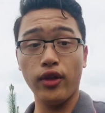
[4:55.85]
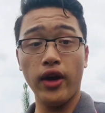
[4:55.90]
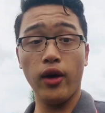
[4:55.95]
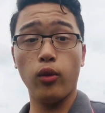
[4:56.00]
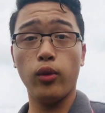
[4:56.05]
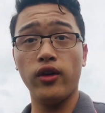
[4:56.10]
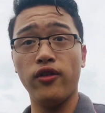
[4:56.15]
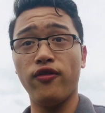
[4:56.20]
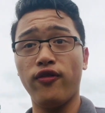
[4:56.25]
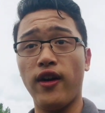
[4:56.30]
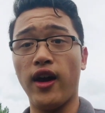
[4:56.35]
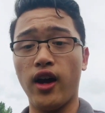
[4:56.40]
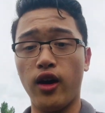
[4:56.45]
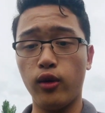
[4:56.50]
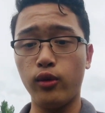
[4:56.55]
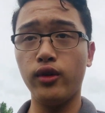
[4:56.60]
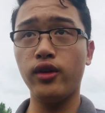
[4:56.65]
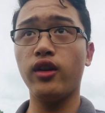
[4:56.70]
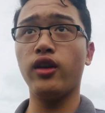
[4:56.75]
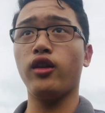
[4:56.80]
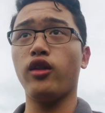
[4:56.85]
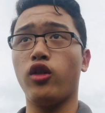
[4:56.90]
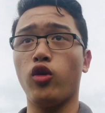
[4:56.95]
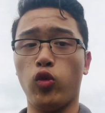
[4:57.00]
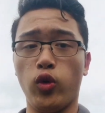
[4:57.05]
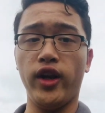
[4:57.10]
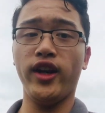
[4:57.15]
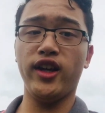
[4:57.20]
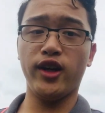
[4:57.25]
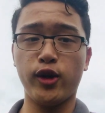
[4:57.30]
that we found the
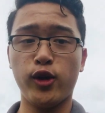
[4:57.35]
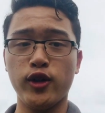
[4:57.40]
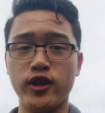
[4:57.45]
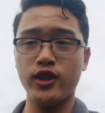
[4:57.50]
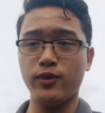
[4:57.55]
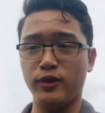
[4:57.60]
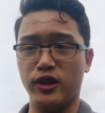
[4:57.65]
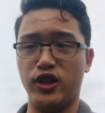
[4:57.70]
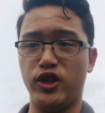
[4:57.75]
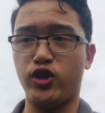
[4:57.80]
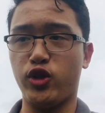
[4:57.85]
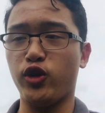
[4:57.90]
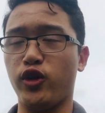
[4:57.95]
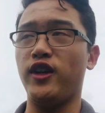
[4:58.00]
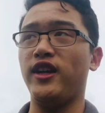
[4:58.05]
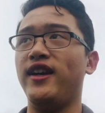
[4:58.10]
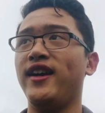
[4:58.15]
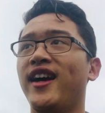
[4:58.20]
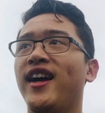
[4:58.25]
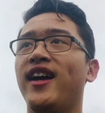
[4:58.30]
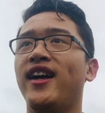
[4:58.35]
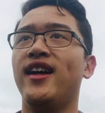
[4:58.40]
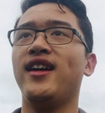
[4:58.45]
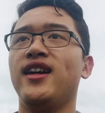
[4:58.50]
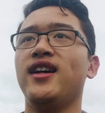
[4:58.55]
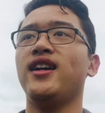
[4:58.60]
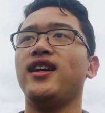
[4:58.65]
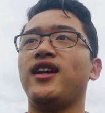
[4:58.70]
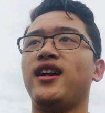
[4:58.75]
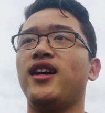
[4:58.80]
winning Christmas tree,
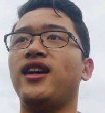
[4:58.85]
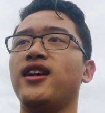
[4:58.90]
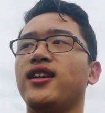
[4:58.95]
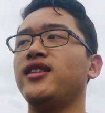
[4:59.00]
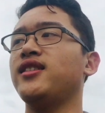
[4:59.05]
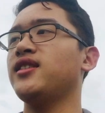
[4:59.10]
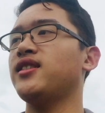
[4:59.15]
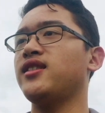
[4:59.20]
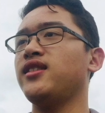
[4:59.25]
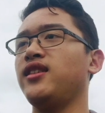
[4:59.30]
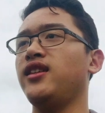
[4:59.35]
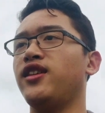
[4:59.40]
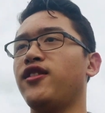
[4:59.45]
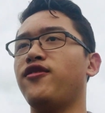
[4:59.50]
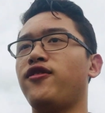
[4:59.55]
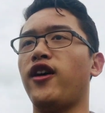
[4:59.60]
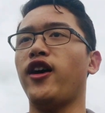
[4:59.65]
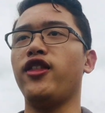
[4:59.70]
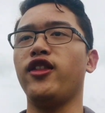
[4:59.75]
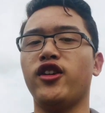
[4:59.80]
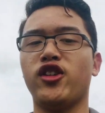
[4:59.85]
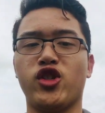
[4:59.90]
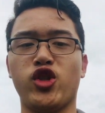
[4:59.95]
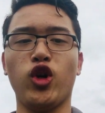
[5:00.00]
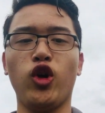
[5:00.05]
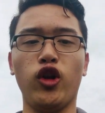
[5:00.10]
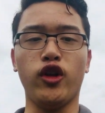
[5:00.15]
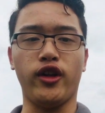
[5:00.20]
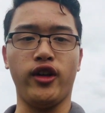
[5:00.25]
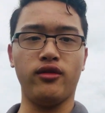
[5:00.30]
I just need to find the
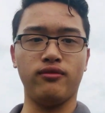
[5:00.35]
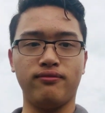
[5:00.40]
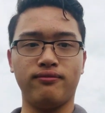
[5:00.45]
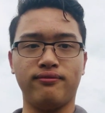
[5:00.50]
trolley.